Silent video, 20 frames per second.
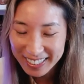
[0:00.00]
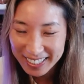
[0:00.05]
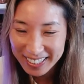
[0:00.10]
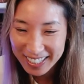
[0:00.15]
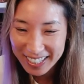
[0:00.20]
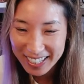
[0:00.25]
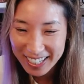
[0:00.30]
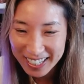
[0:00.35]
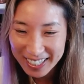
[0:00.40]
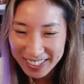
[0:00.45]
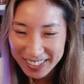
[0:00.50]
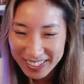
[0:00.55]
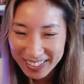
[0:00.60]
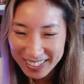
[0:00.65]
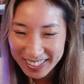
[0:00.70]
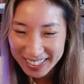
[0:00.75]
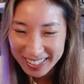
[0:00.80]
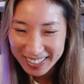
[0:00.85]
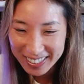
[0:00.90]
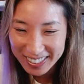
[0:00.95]
Hi
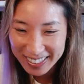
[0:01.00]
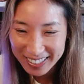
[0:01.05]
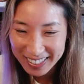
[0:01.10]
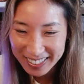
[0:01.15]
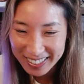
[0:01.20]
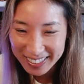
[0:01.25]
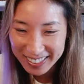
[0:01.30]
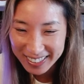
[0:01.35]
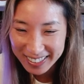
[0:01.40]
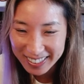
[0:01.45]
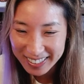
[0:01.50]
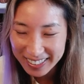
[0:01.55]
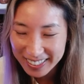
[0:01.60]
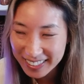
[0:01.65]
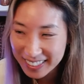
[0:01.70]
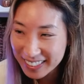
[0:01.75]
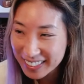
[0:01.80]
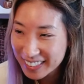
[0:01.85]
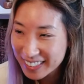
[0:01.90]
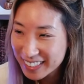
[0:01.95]
girl.
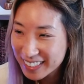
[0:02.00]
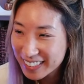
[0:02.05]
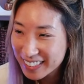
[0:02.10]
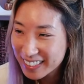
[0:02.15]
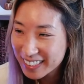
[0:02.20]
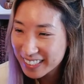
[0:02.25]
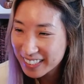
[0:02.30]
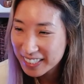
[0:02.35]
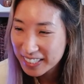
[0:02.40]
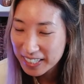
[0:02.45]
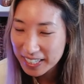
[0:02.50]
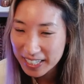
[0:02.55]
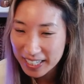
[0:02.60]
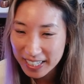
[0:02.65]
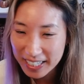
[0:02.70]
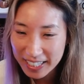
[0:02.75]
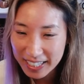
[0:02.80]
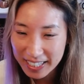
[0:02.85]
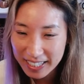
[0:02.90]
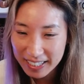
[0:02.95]

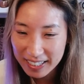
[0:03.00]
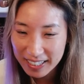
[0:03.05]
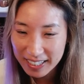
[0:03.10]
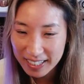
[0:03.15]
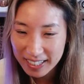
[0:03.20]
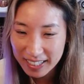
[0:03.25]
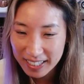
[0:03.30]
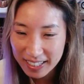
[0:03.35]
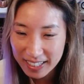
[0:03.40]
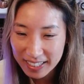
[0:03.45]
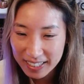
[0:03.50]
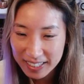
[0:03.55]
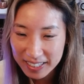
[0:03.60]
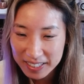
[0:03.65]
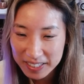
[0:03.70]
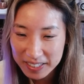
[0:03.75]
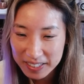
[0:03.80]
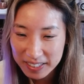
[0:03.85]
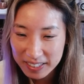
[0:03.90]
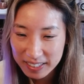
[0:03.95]
Hi
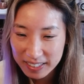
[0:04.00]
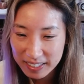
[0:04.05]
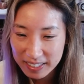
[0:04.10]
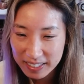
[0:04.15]
guys.